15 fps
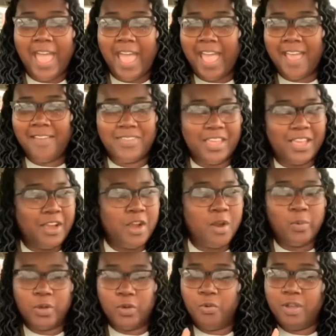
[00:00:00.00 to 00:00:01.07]
Javier,
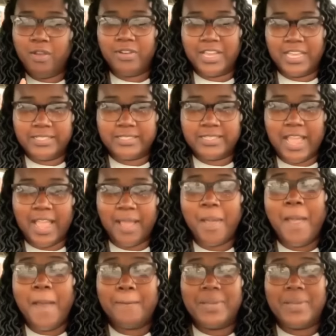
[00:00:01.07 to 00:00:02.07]
or whoever his name,